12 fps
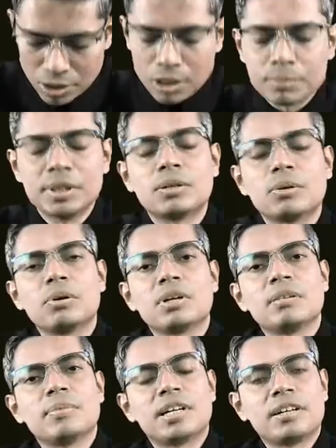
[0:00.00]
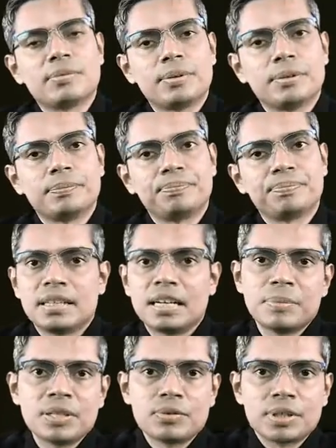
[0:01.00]
of the total blood flow.
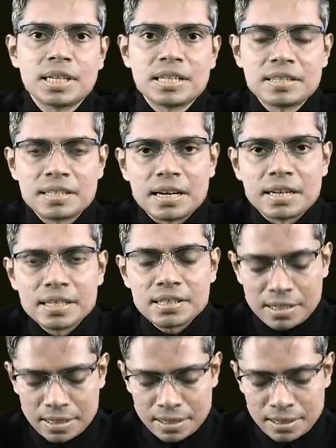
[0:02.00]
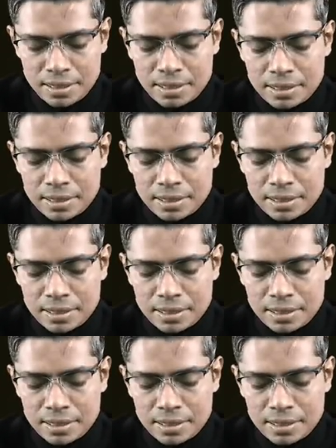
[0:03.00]
That means we can easily understand